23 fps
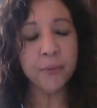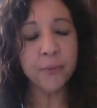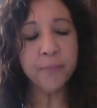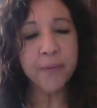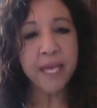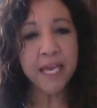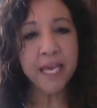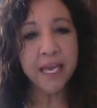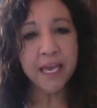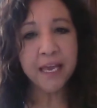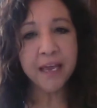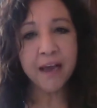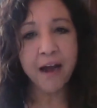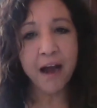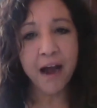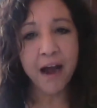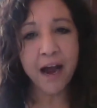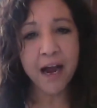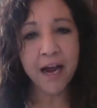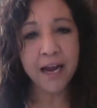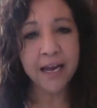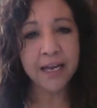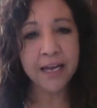me.
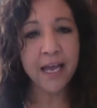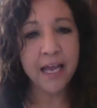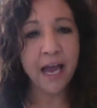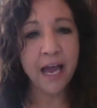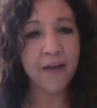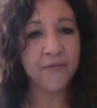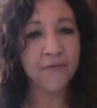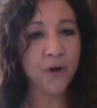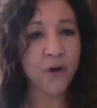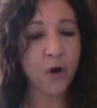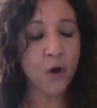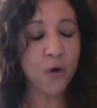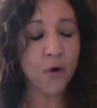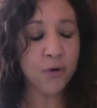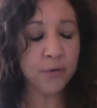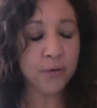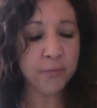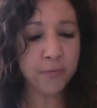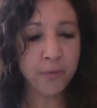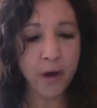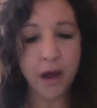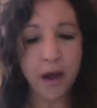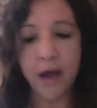I have
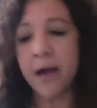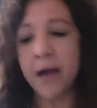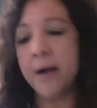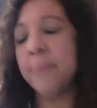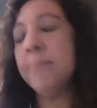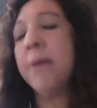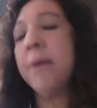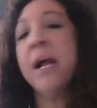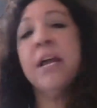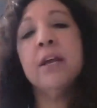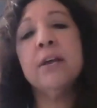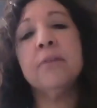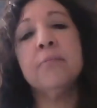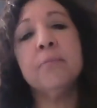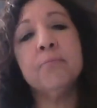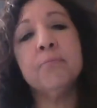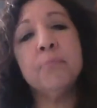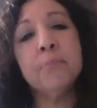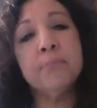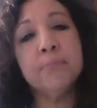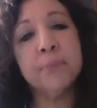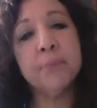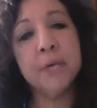owned my
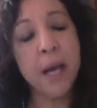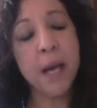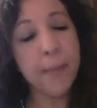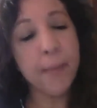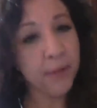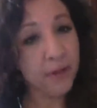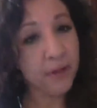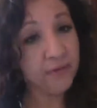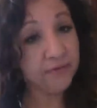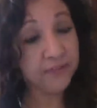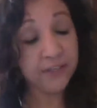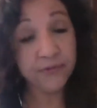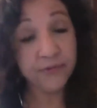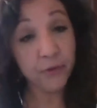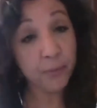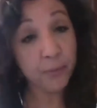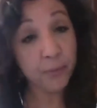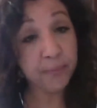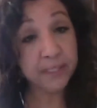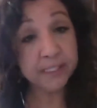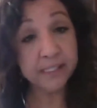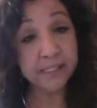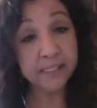couple of
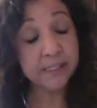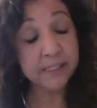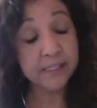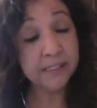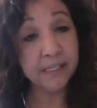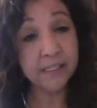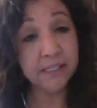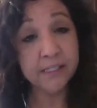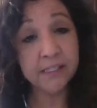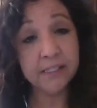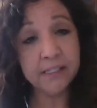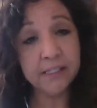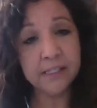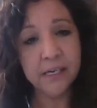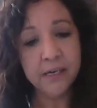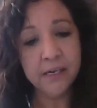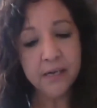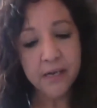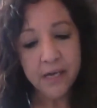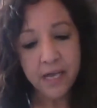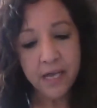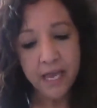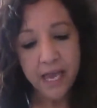different businesses
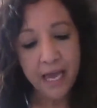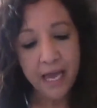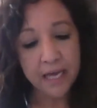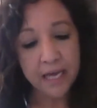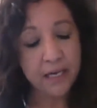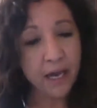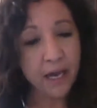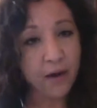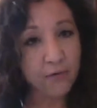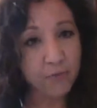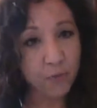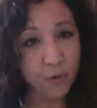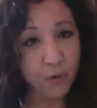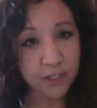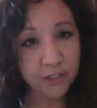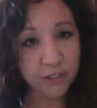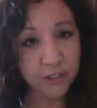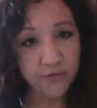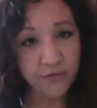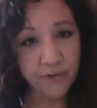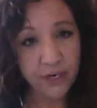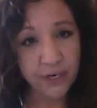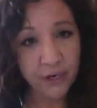and have
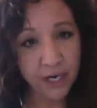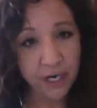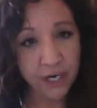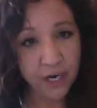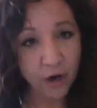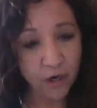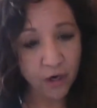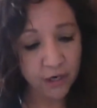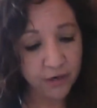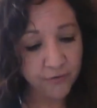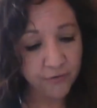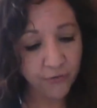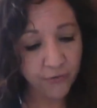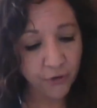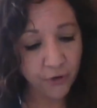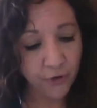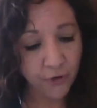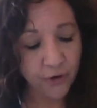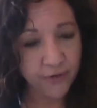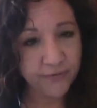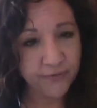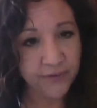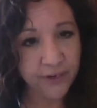worked very hard
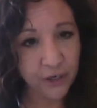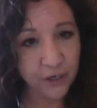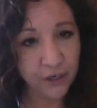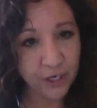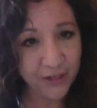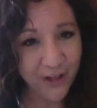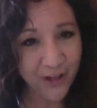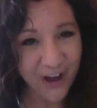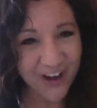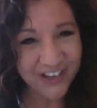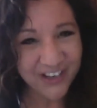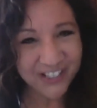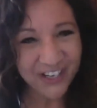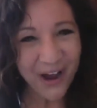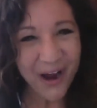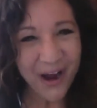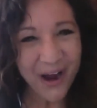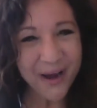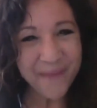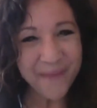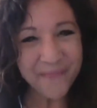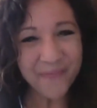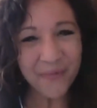for a very long
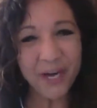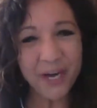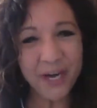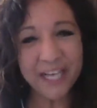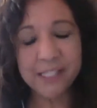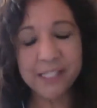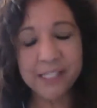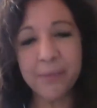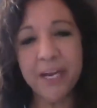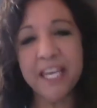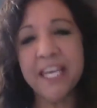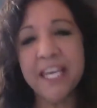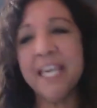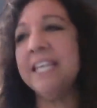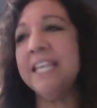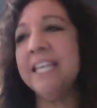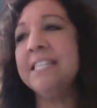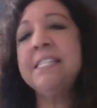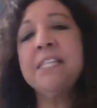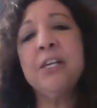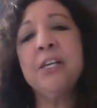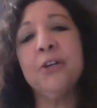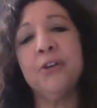time, raised my
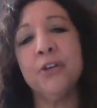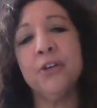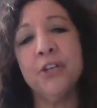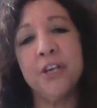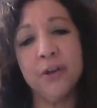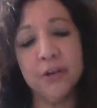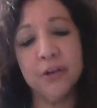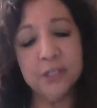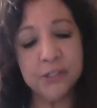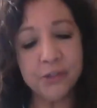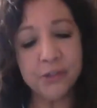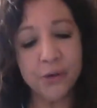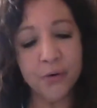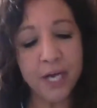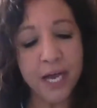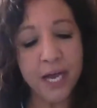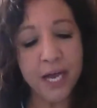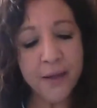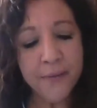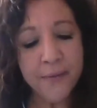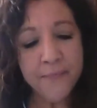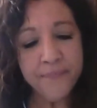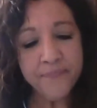kids here in Arizona.